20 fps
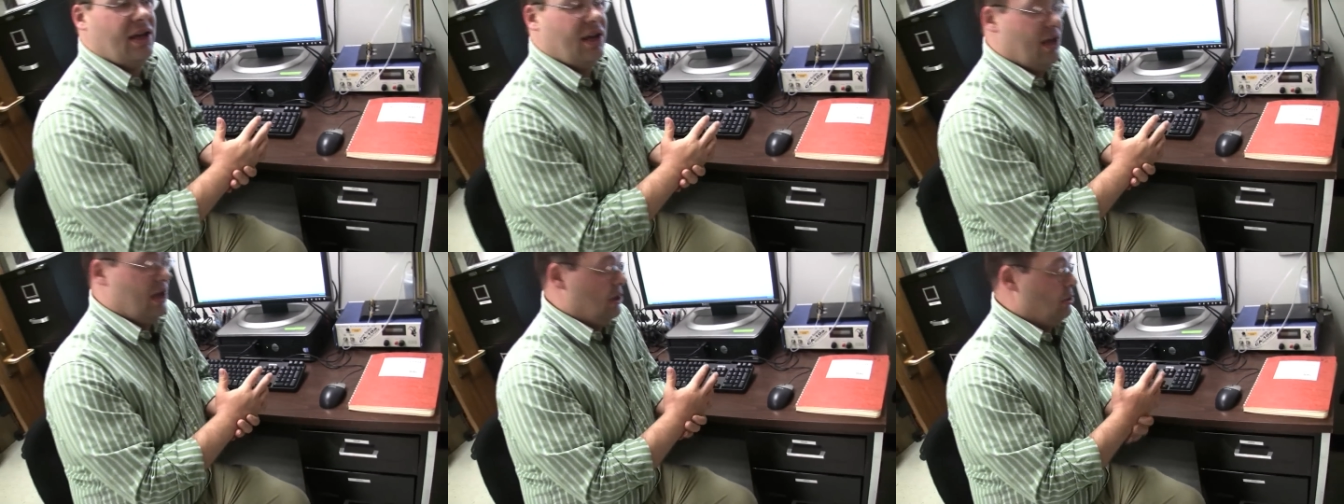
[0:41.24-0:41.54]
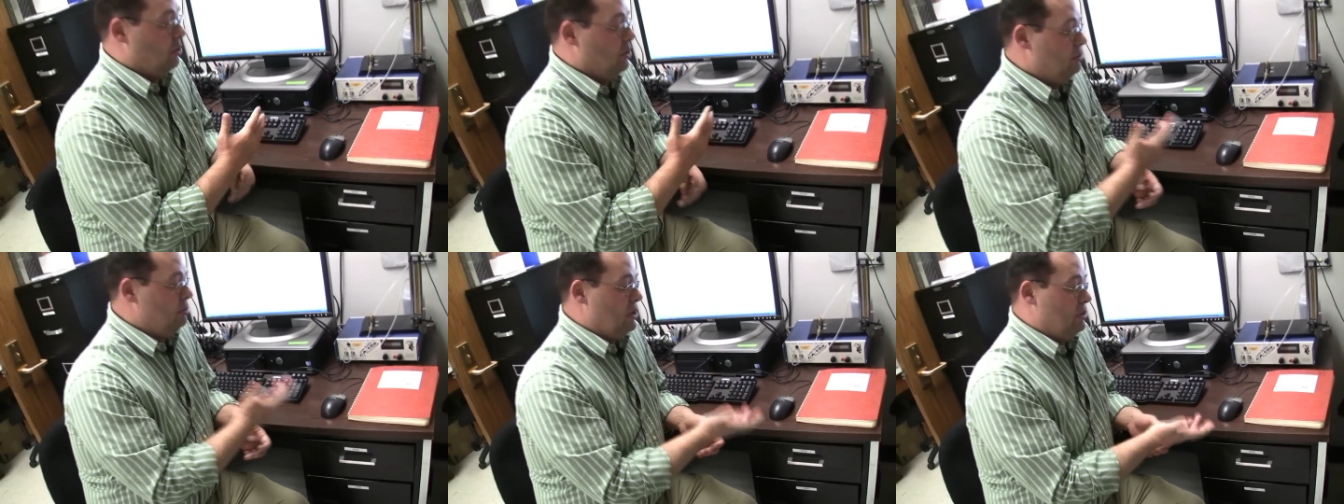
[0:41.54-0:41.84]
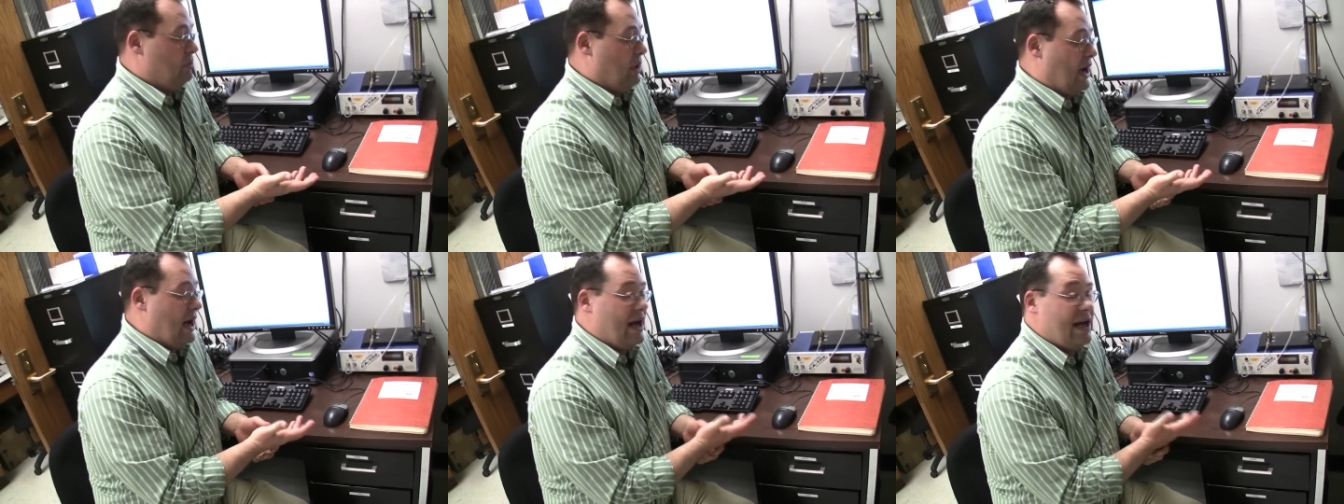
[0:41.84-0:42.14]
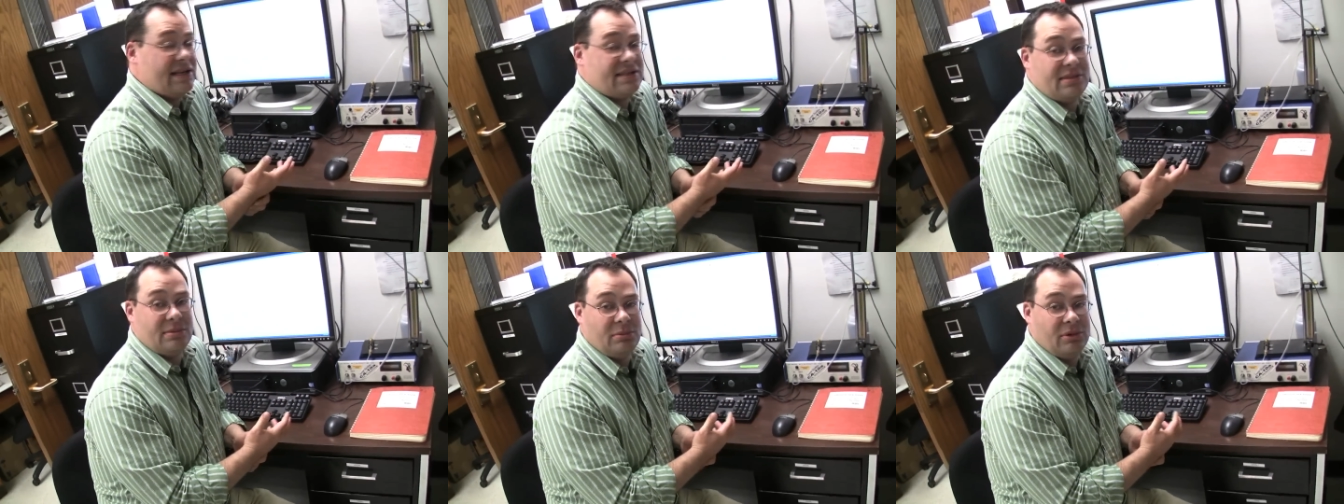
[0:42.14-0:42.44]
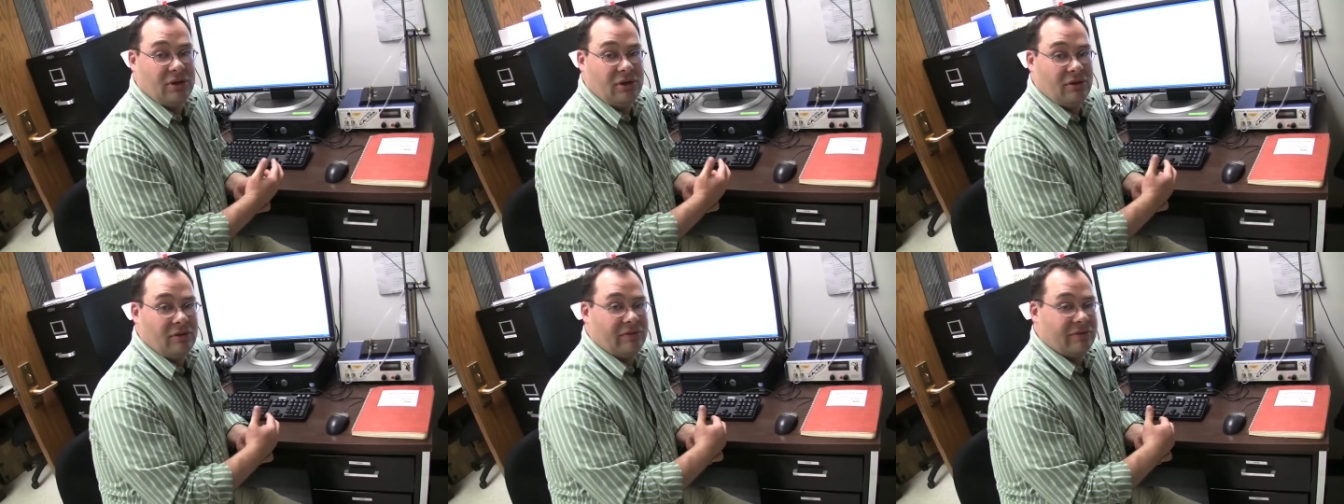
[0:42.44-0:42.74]
it would be
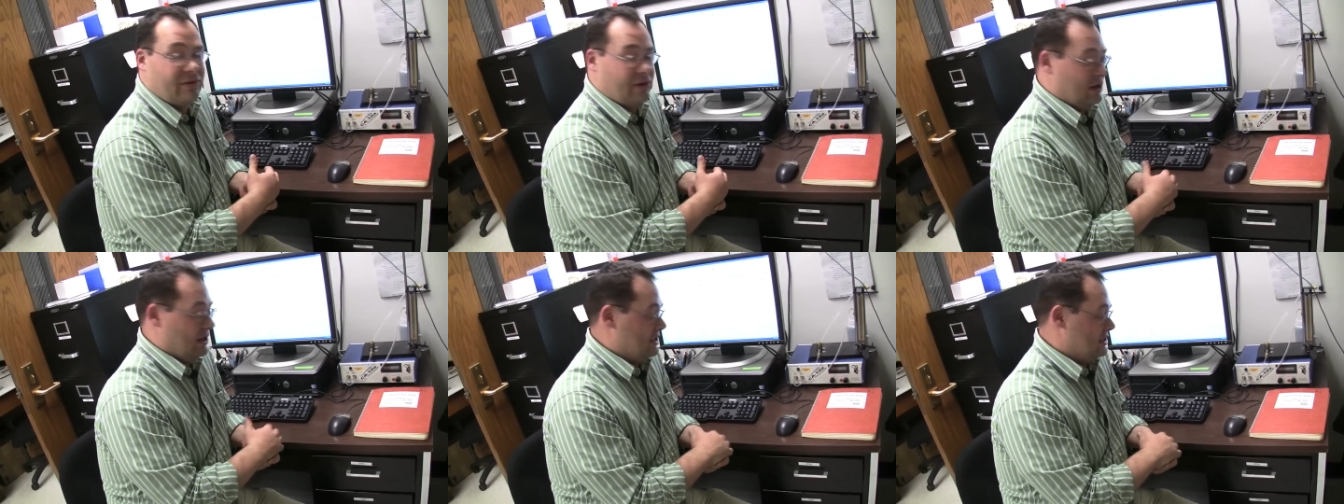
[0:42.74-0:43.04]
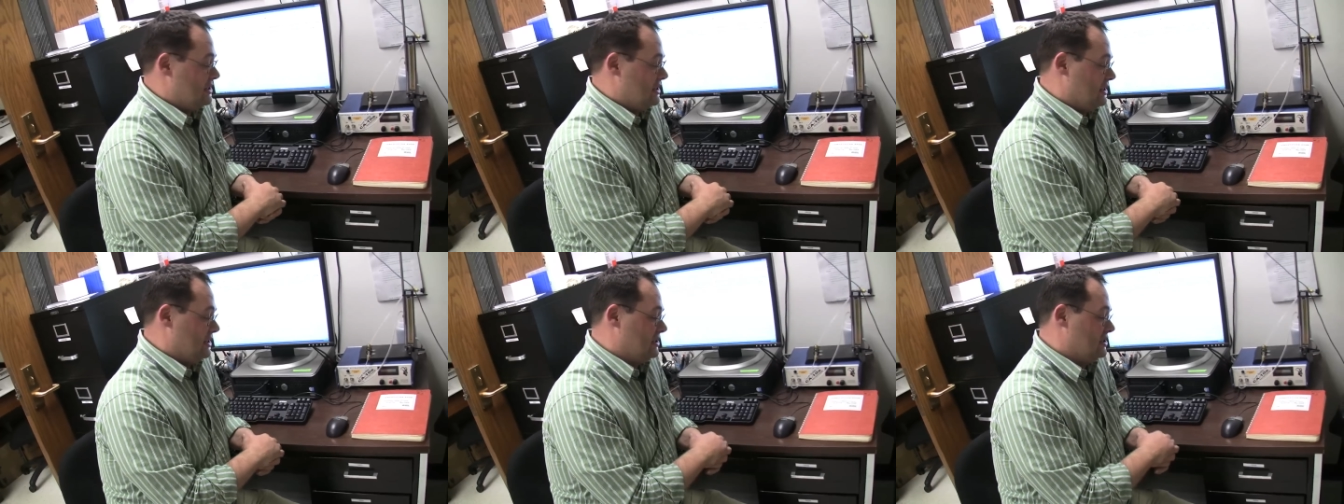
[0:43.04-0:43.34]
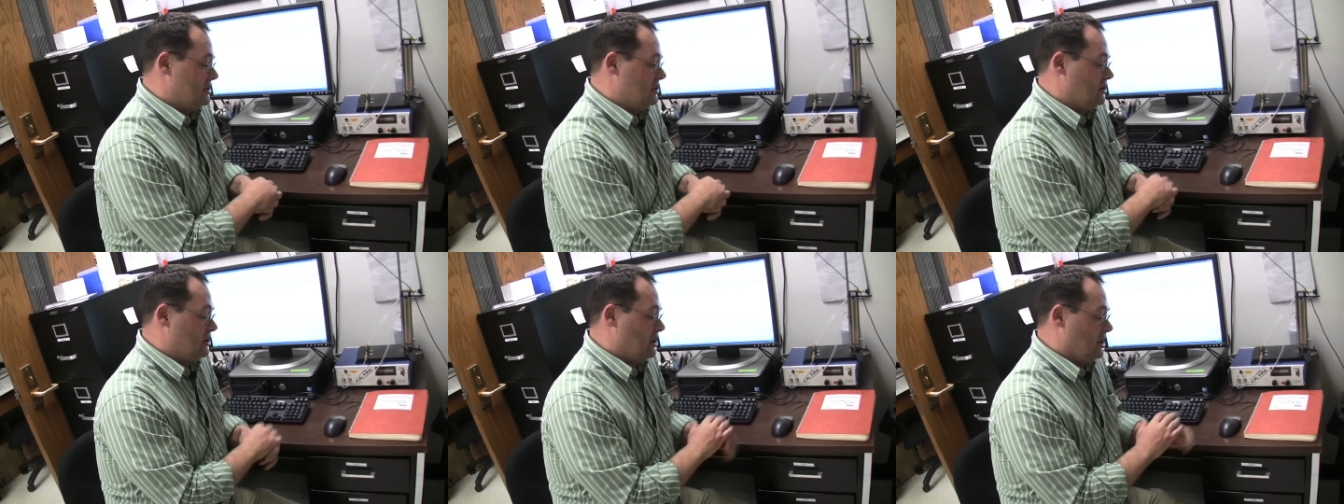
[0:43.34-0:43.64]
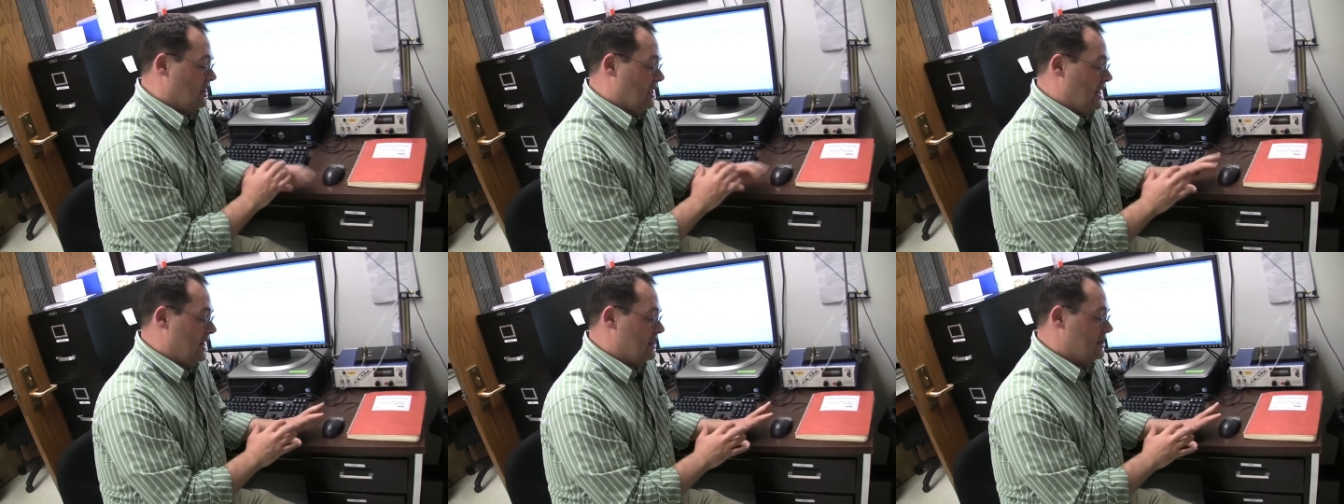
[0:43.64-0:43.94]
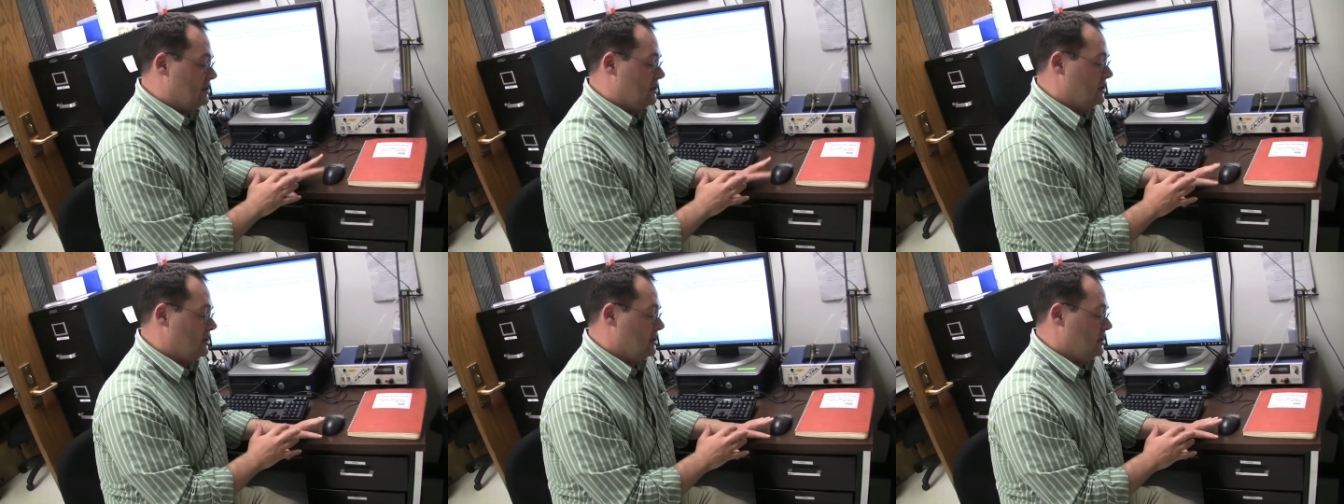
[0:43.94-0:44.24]
possible, for instance, to
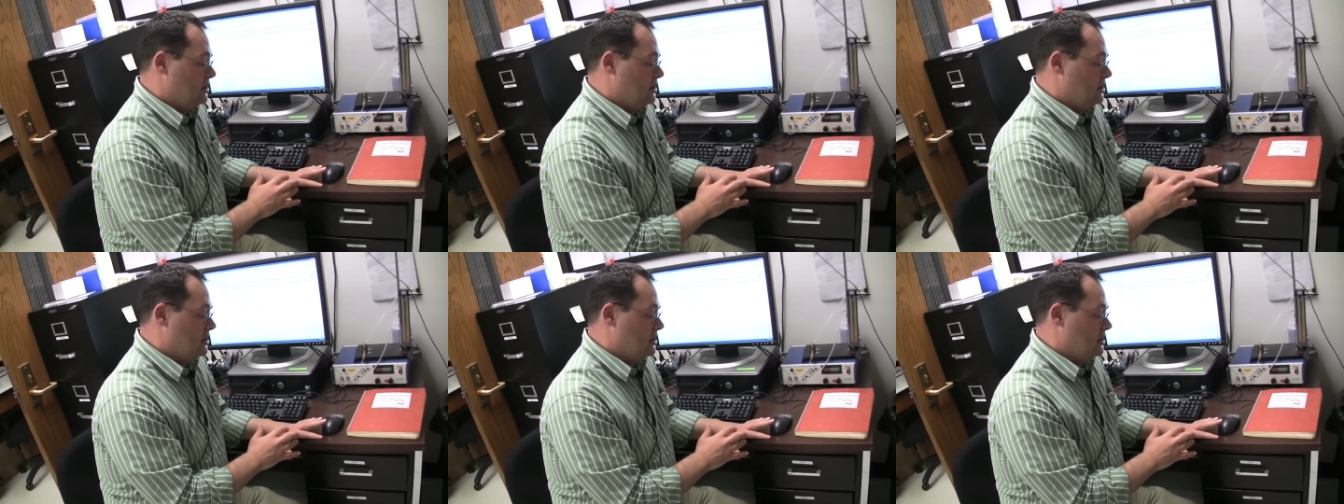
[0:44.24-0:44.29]
collect